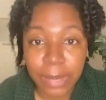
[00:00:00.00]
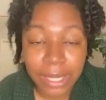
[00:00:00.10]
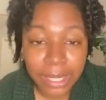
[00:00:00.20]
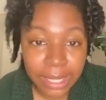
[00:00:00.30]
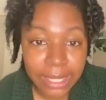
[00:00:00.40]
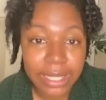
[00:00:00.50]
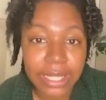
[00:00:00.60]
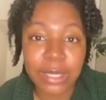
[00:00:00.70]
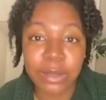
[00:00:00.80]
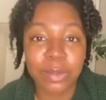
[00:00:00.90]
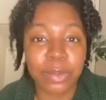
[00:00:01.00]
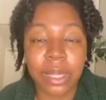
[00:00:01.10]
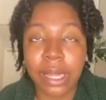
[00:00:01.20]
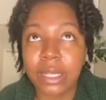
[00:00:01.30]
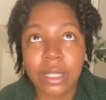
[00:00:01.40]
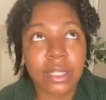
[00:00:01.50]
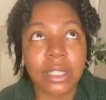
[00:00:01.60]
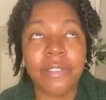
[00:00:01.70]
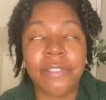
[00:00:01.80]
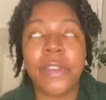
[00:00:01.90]
my kids,
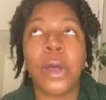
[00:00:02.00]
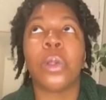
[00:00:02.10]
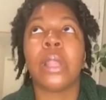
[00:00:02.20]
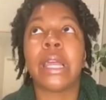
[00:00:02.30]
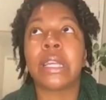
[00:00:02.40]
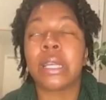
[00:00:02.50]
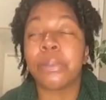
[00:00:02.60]
it felt like